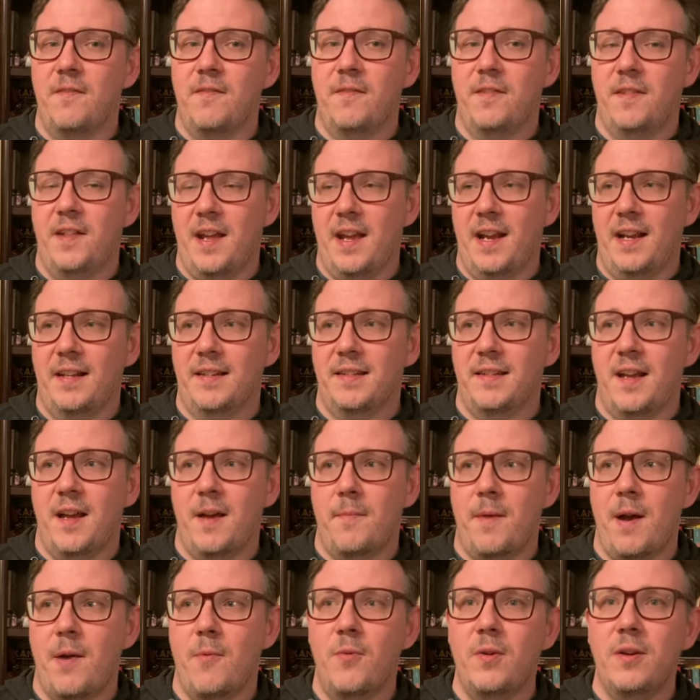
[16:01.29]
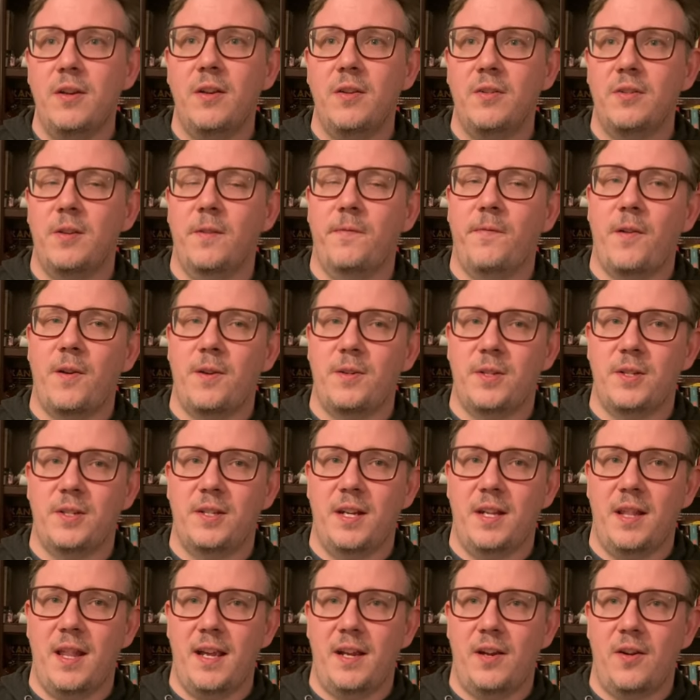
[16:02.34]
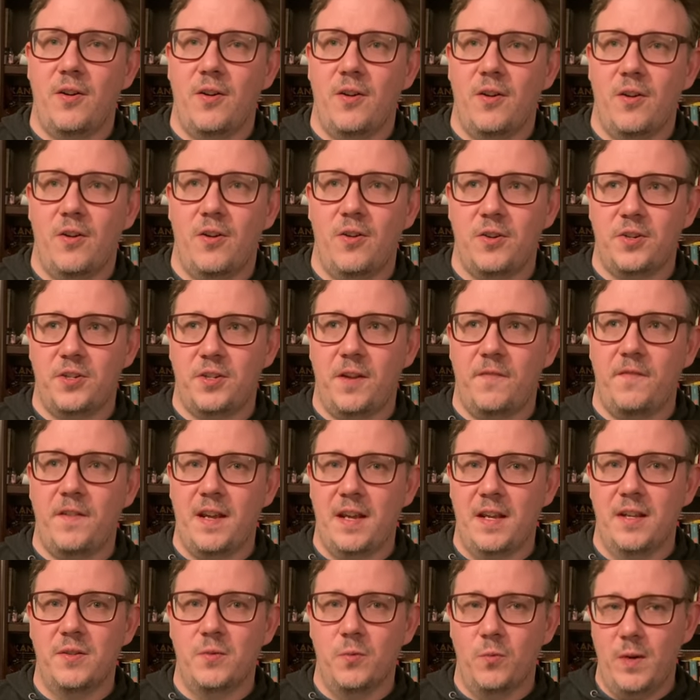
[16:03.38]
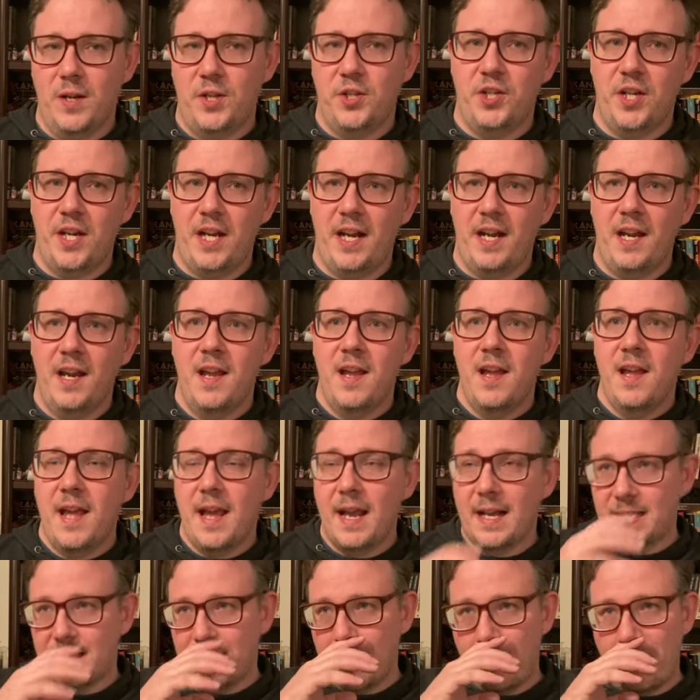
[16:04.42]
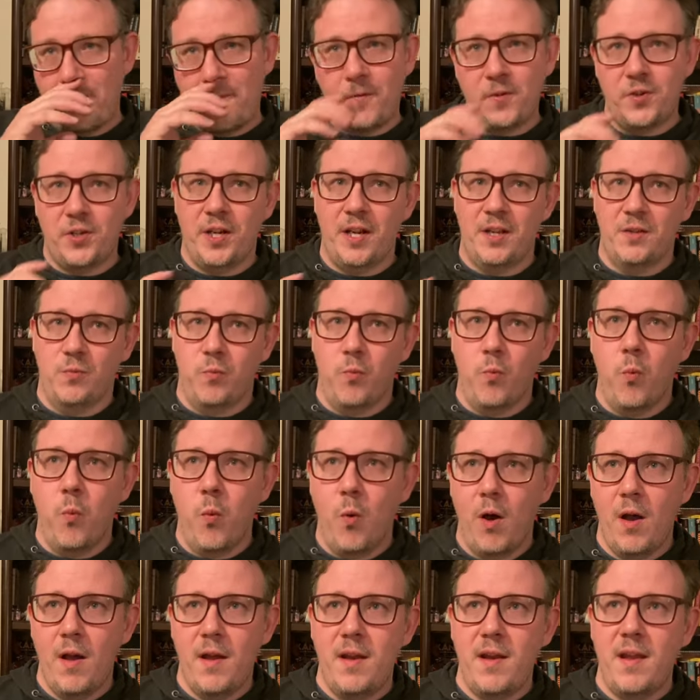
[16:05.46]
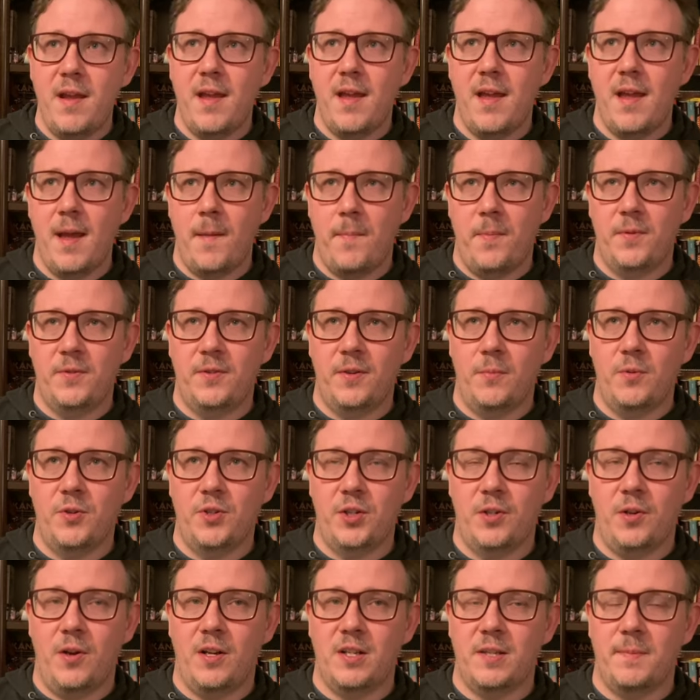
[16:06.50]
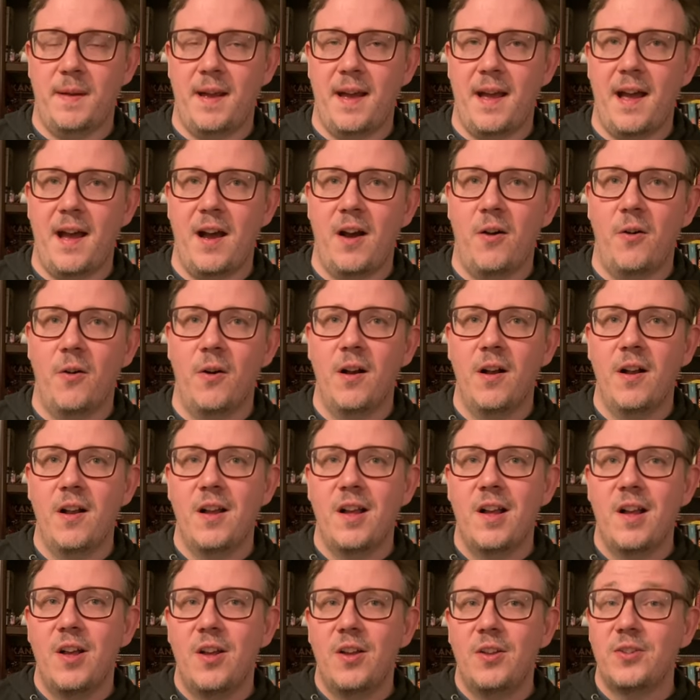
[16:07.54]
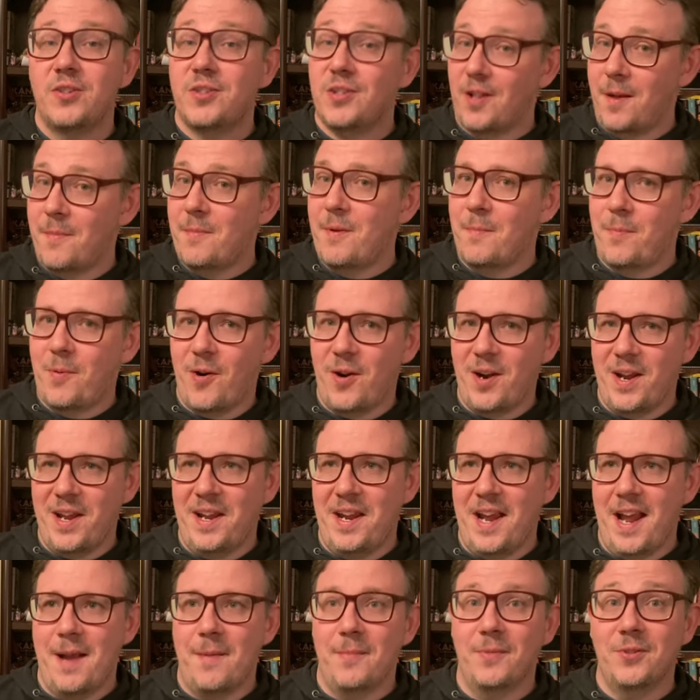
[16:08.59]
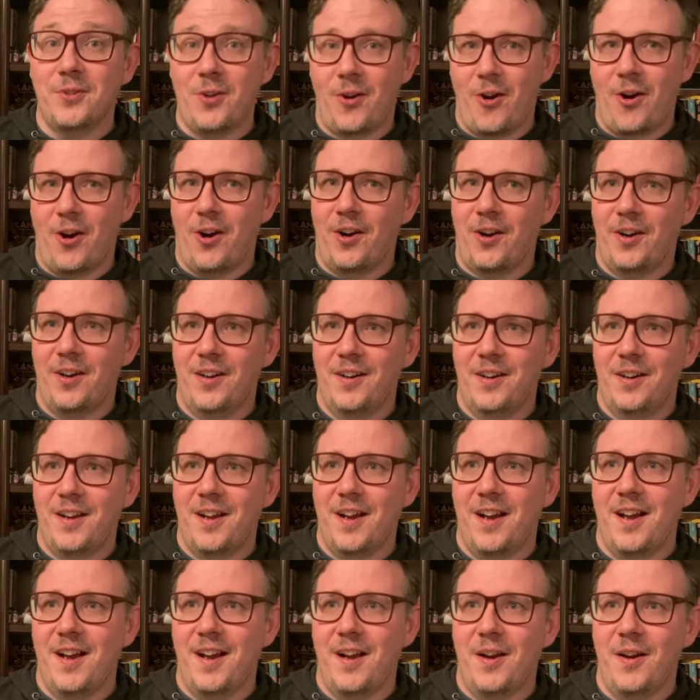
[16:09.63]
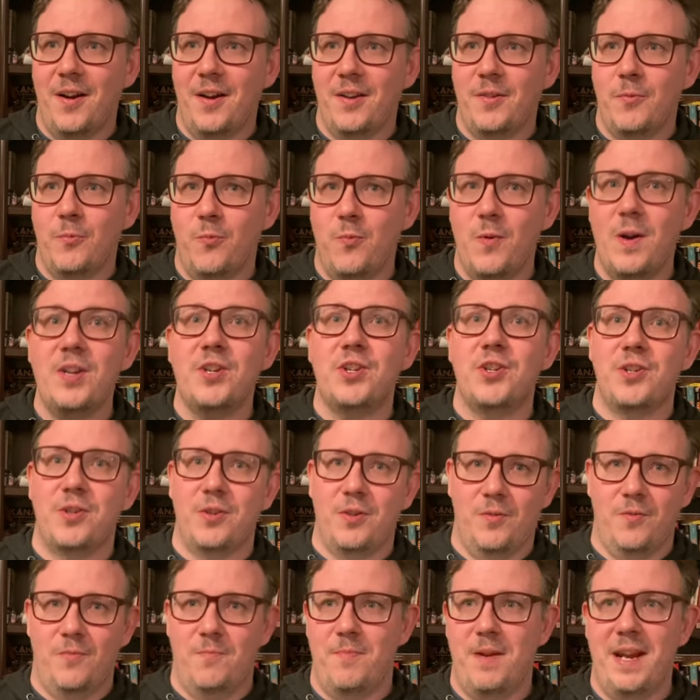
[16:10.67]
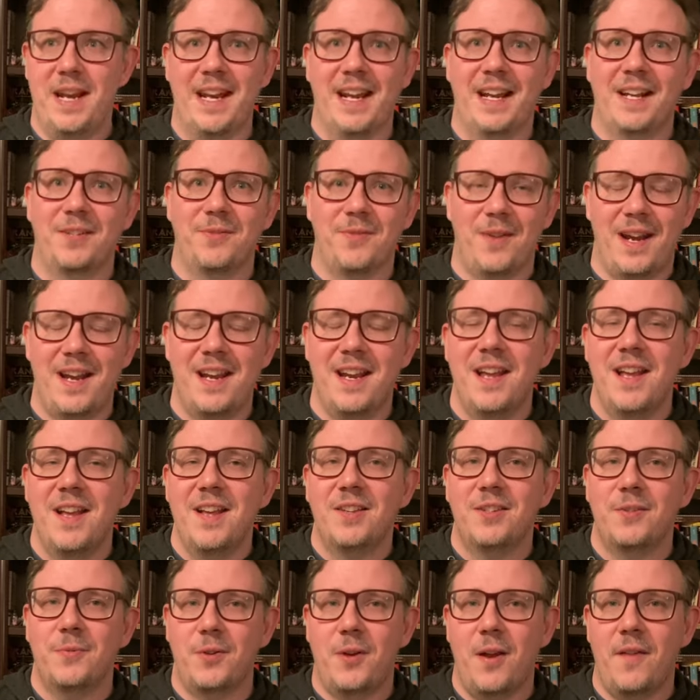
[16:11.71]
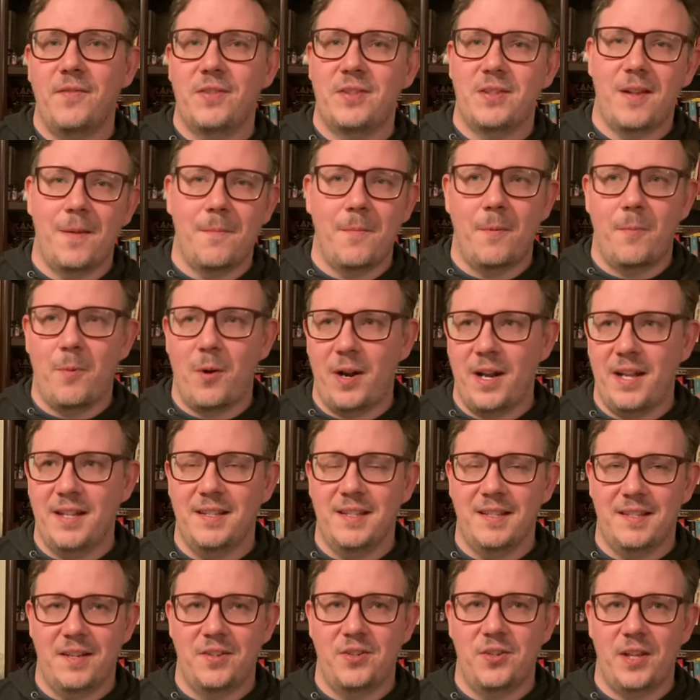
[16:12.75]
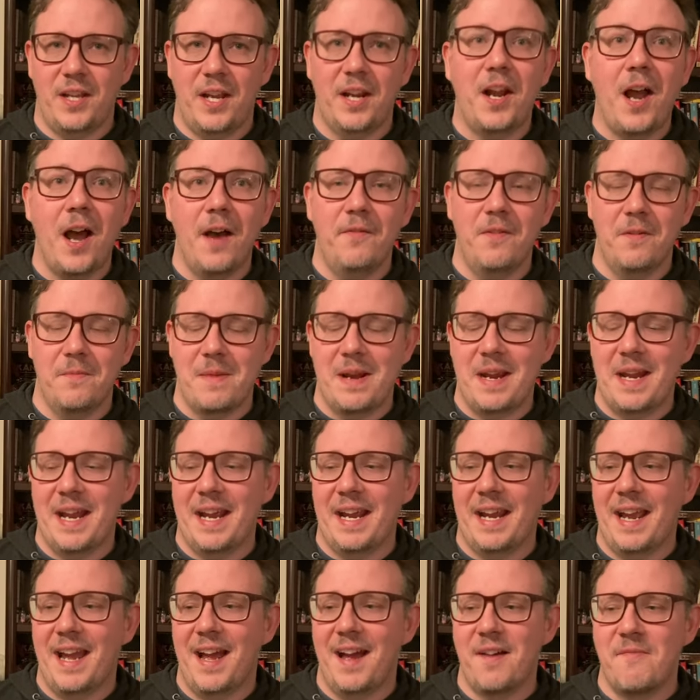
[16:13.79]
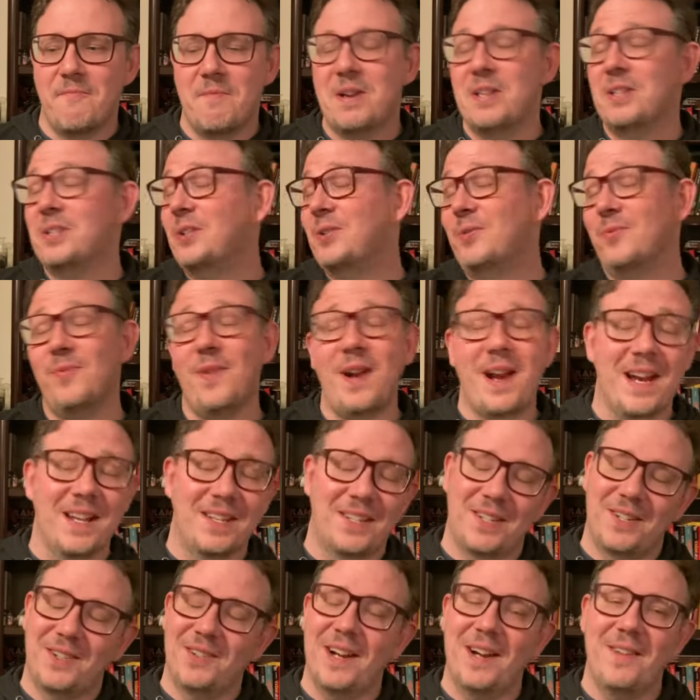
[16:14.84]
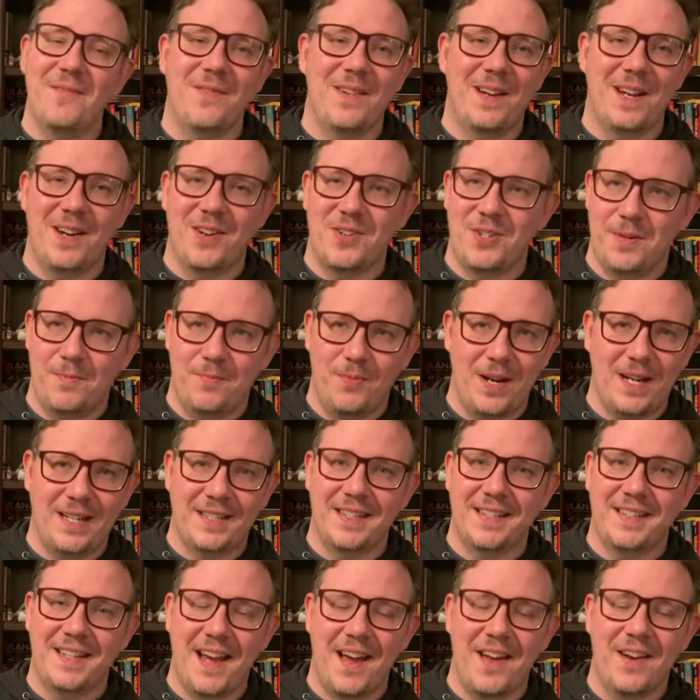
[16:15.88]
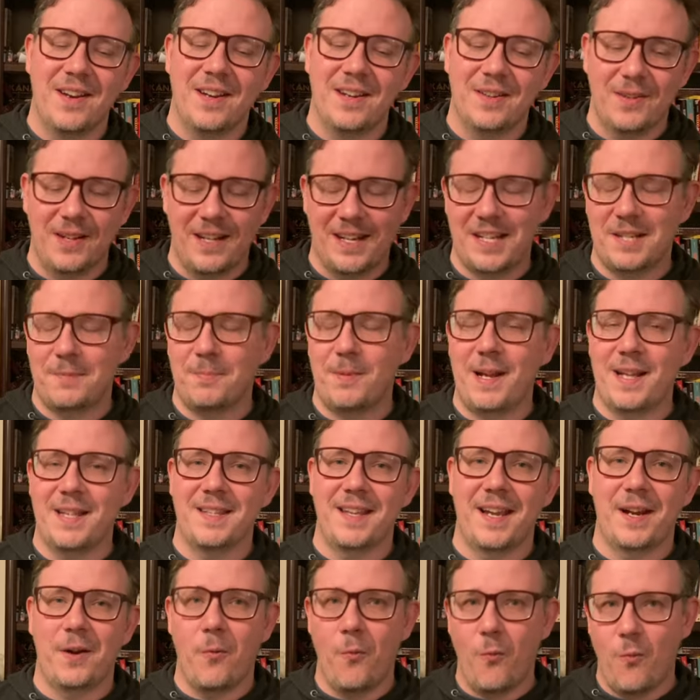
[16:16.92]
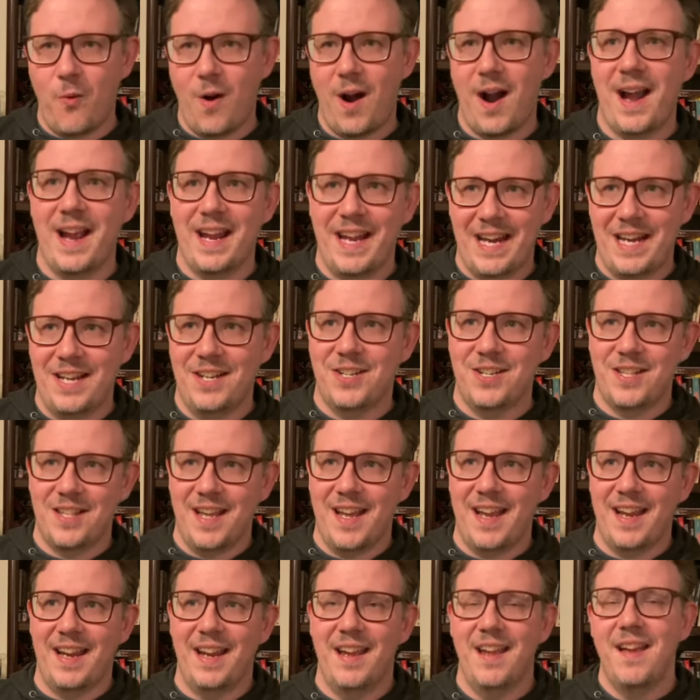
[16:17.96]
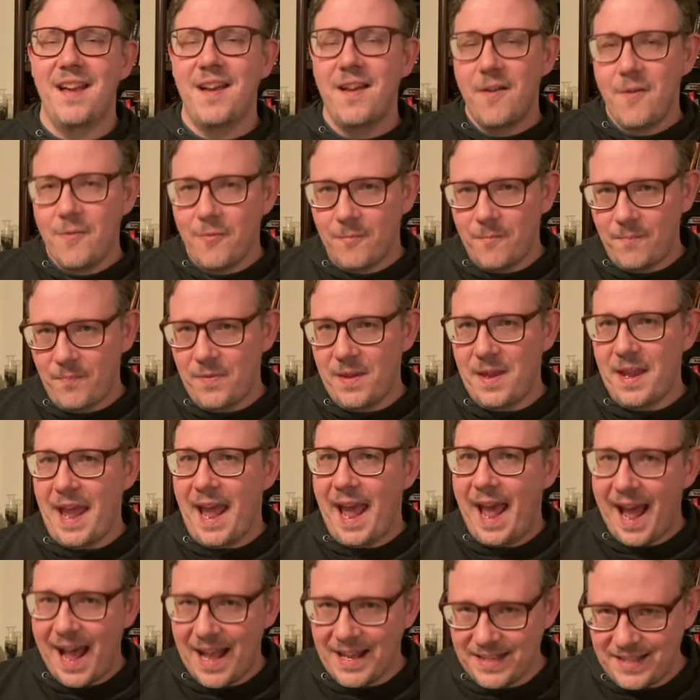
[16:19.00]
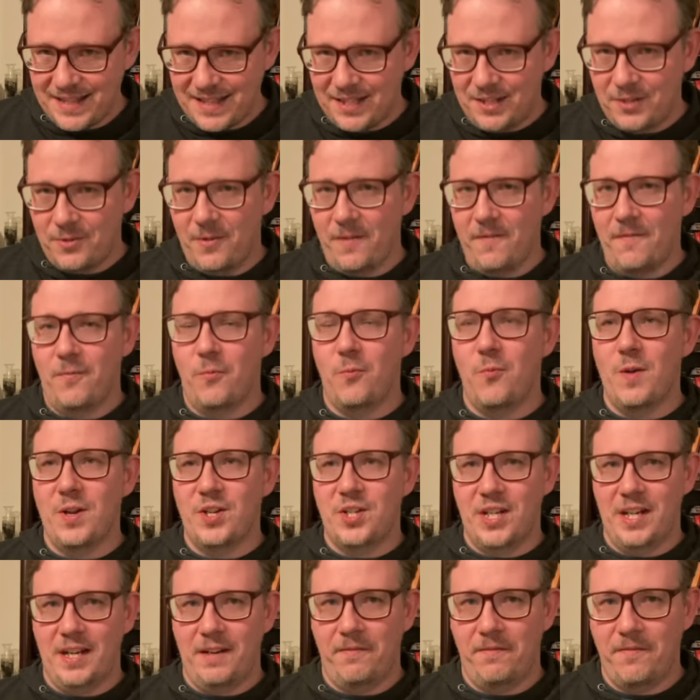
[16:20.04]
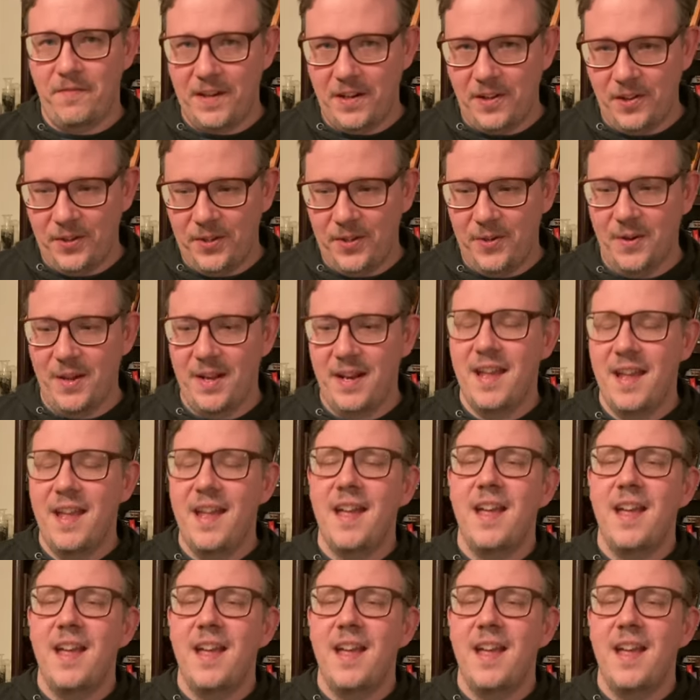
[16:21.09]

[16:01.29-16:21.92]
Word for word: of things. Um, I wouldn't go so far as to say like her stuff is witchy, except for she has one episode where she talks about how slumber party games are uh, witch meetings, right? So when you have a slumber party, it's essentially a coven meeting. Um, and it's great. It's a great video. She breaks it down and really explains like why each thing has this sort of witchy feel to it.